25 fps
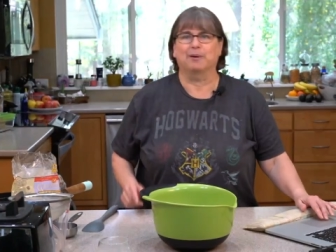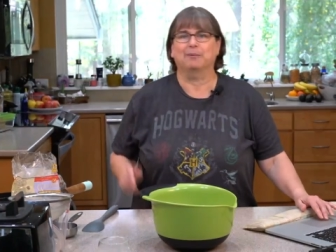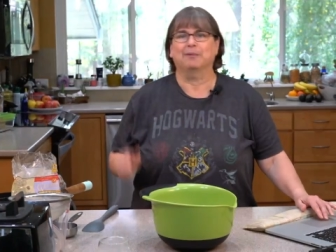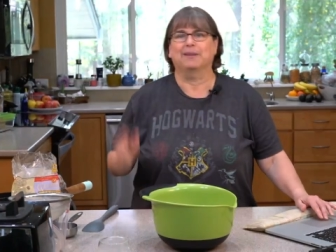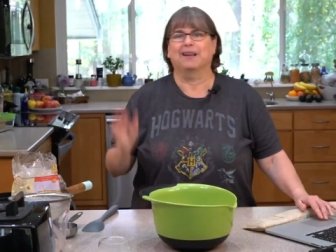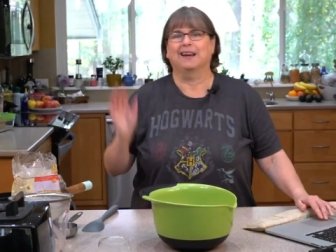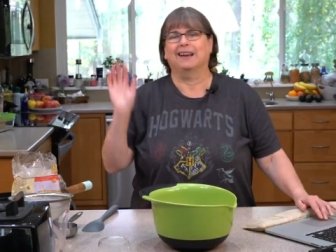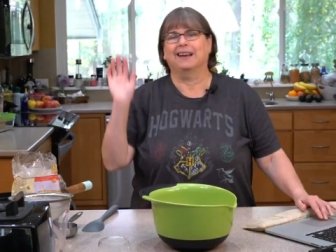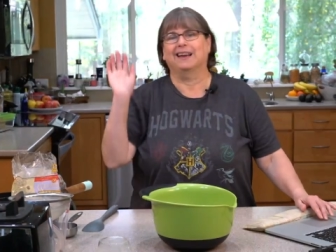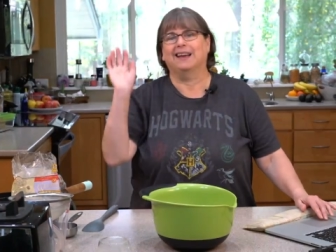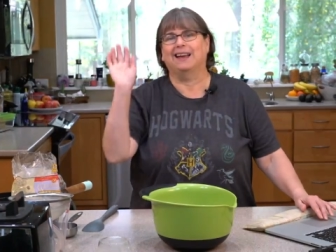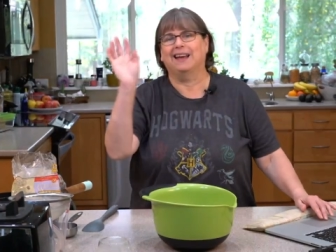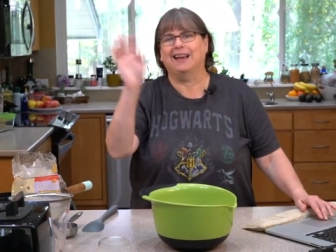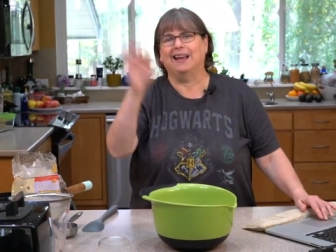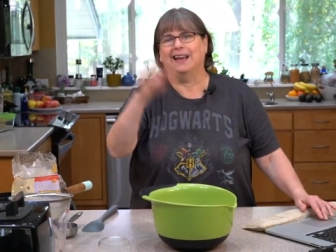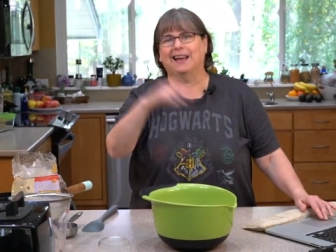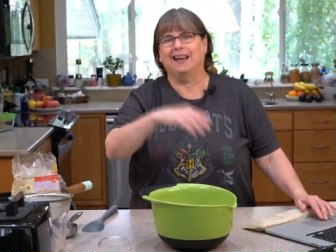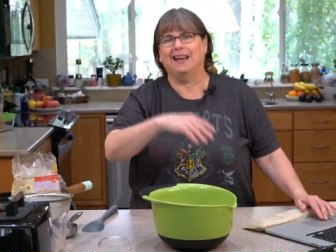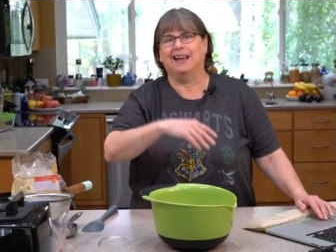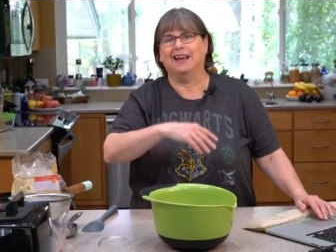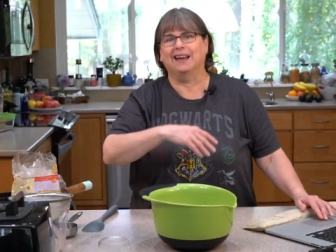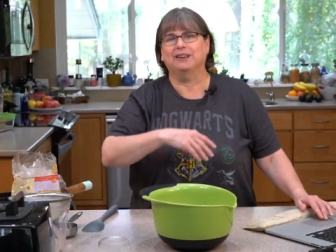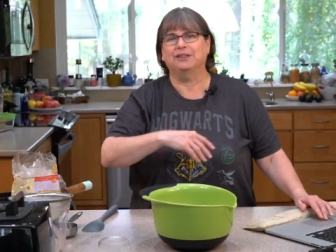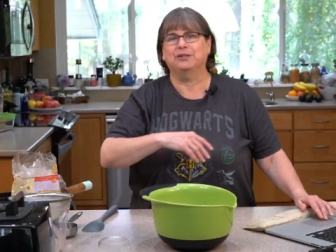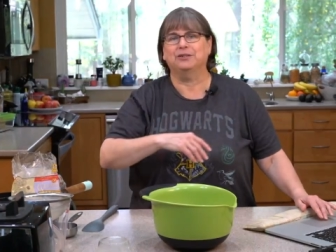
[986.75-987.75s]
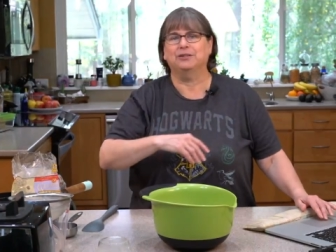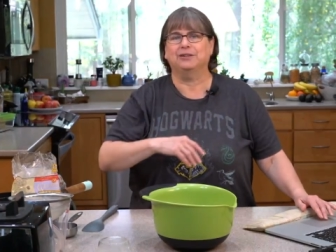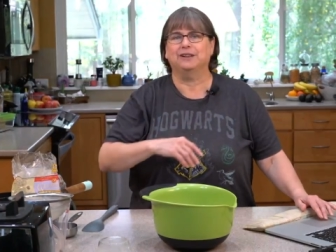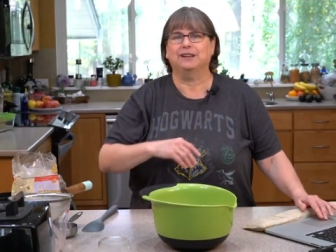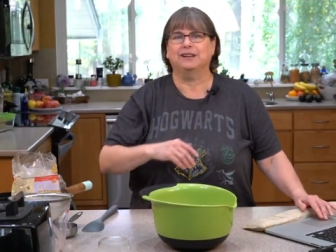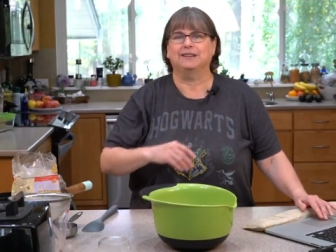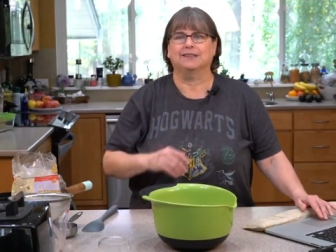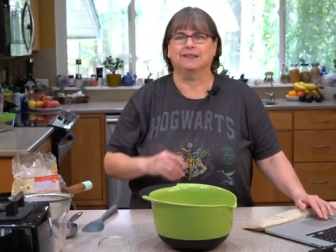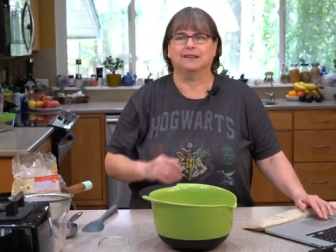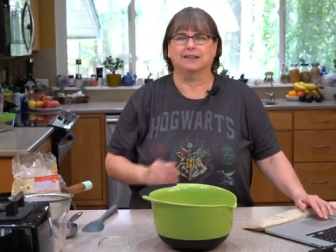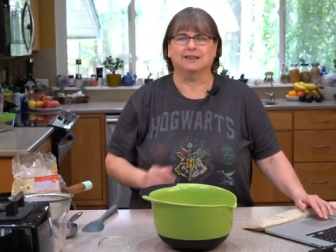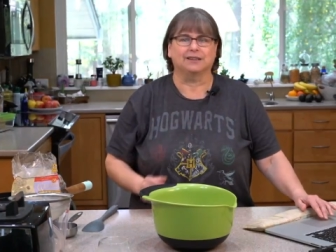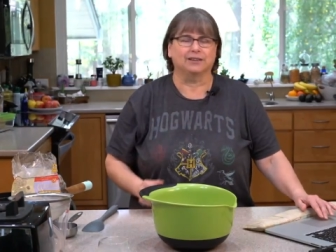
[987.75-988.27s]
I'm like, eh, who
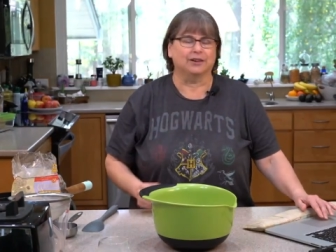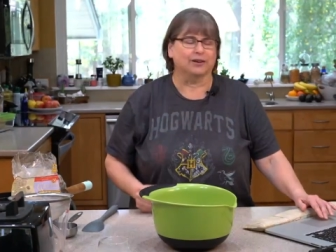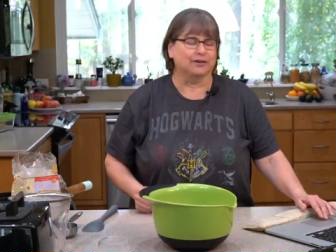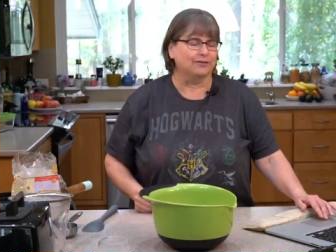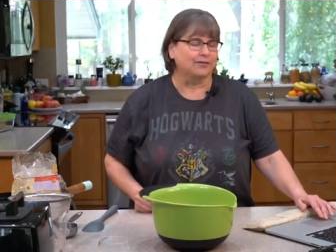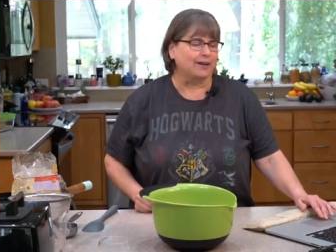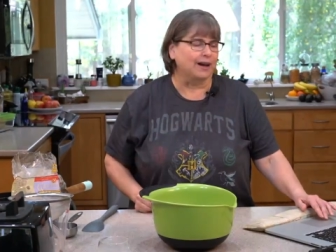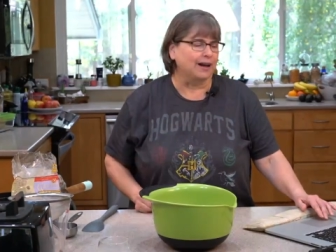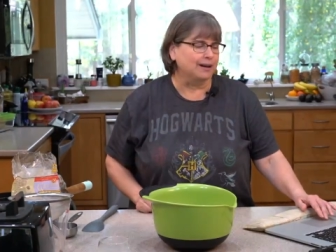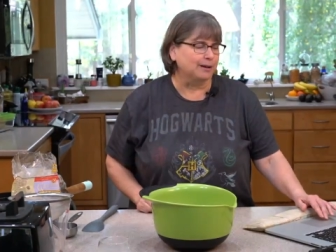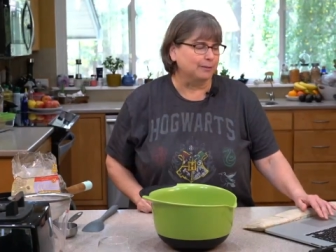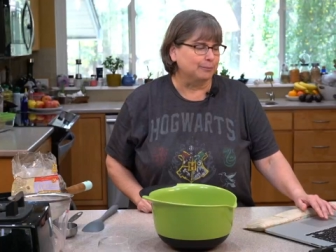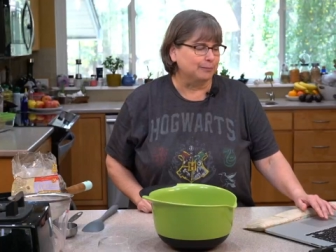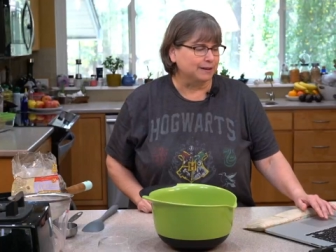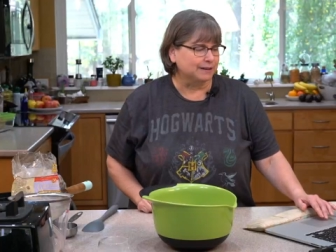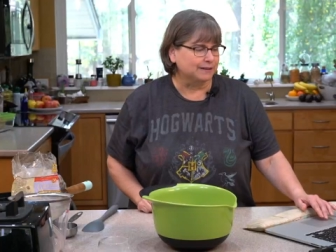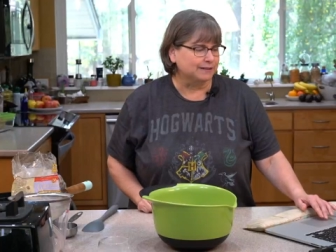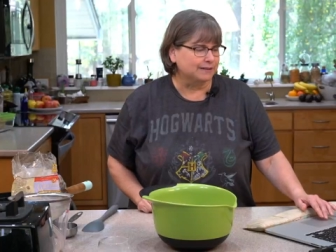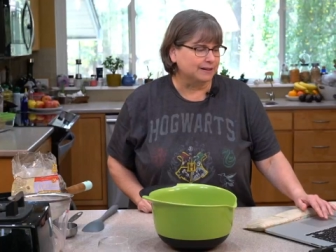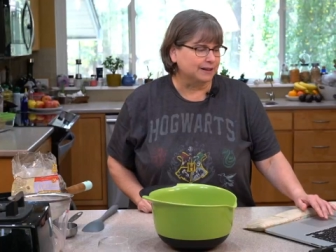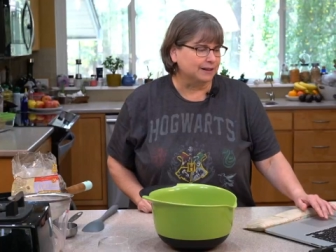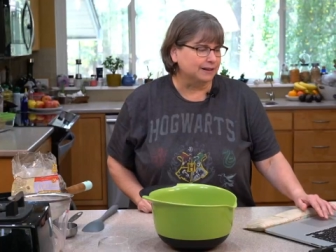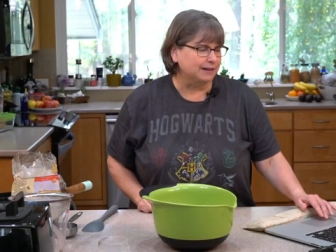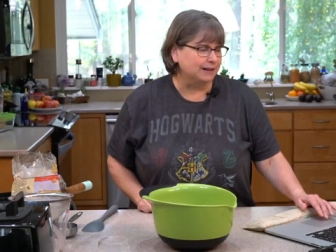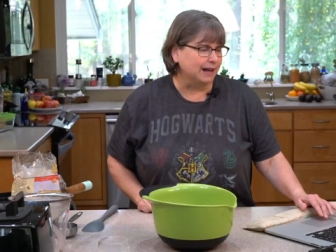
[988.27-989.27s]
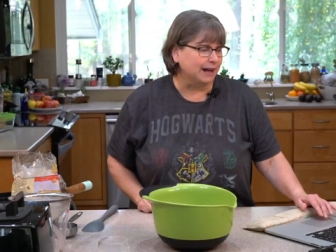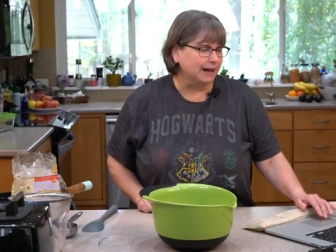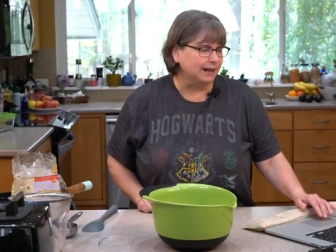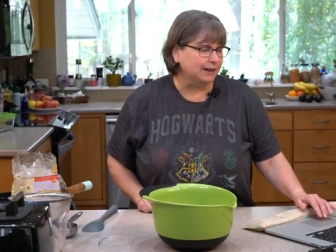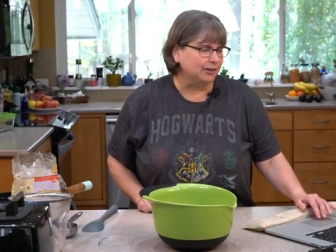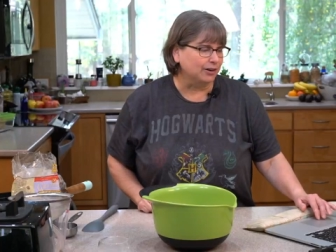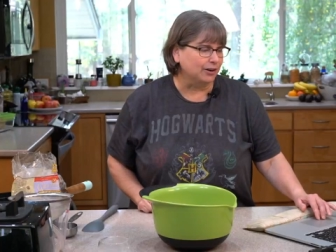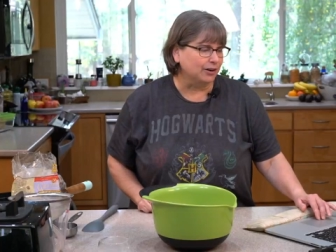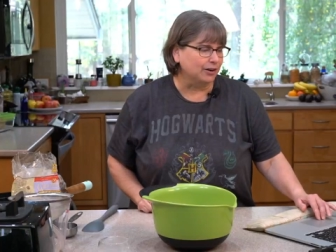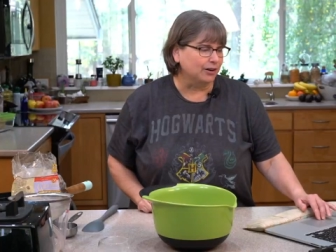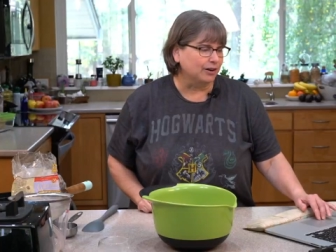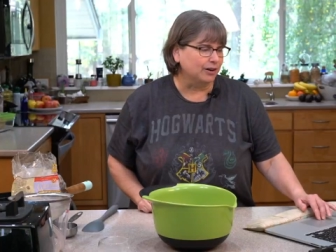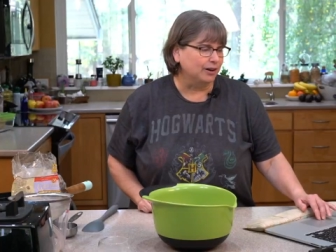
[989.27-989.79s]
needs a clear Vitamix
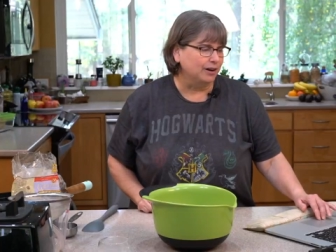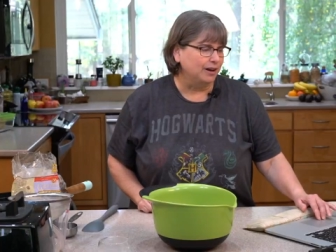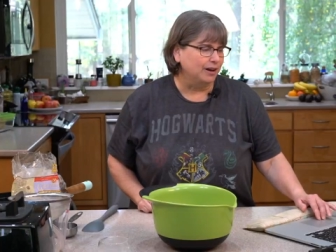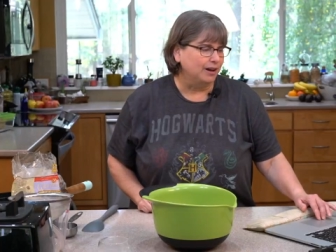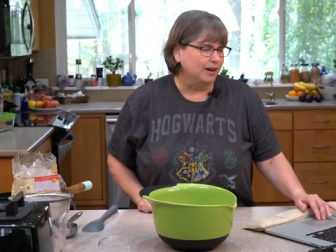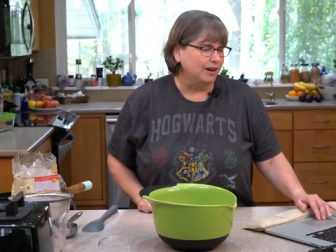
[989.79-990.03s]
container?